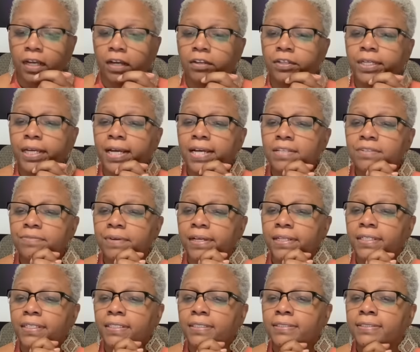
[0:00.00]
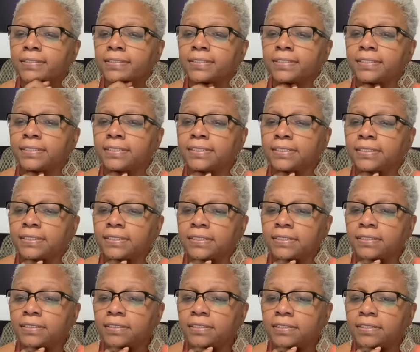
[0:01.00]
Are you guys ready?
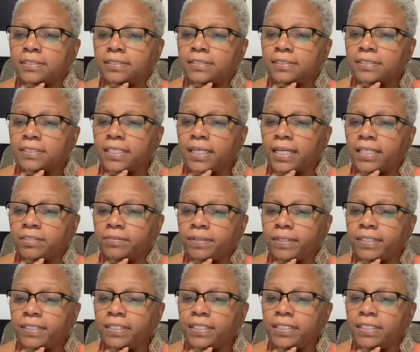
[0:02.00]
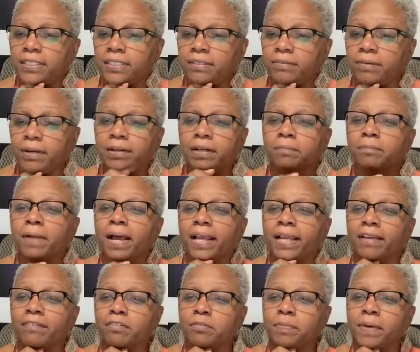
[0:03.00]
You guys ready? Welcome
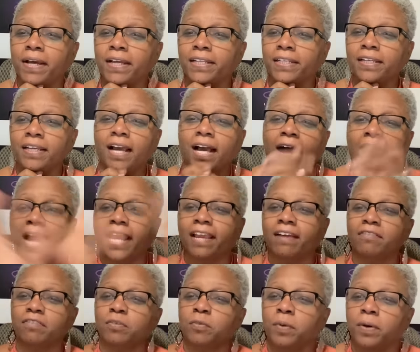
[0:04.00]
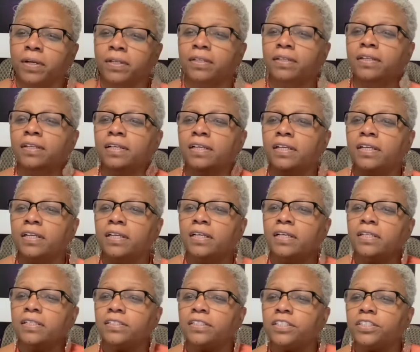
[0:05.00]
back, everybody. Hi, everyone.
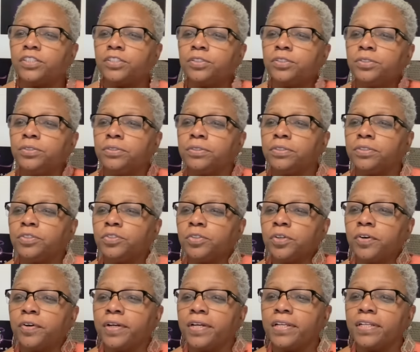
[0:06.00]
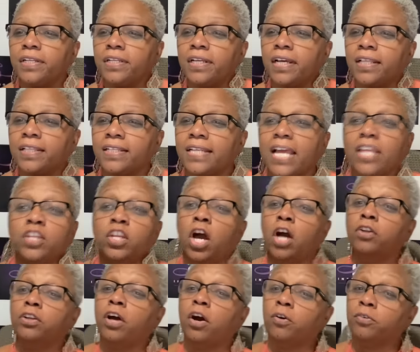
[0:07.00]
Did you do the drawing the other night?
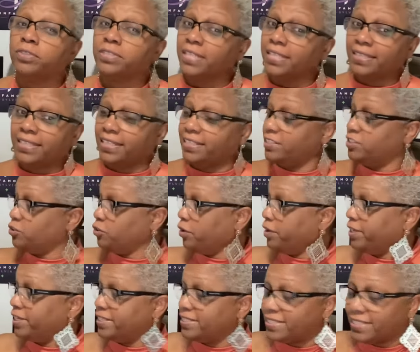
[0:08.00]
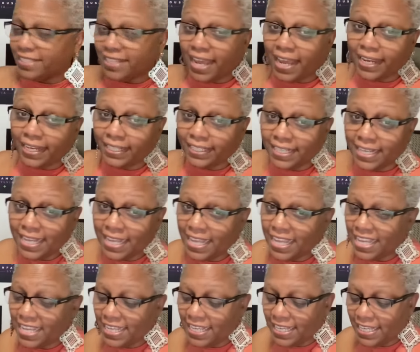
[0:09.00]
No, Cynthia, the drawing is tonight.
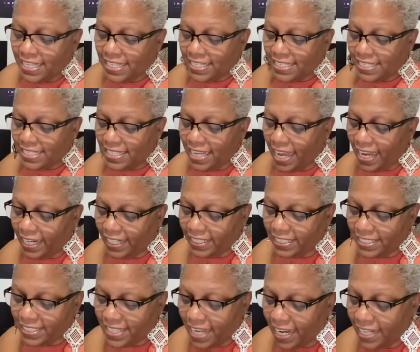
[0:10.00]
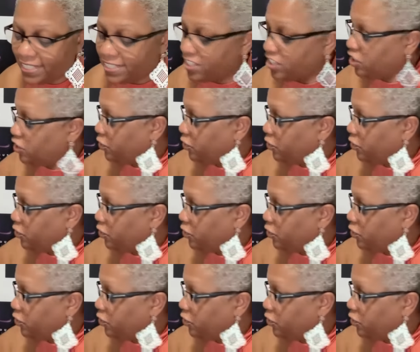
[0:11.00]
Tonight's the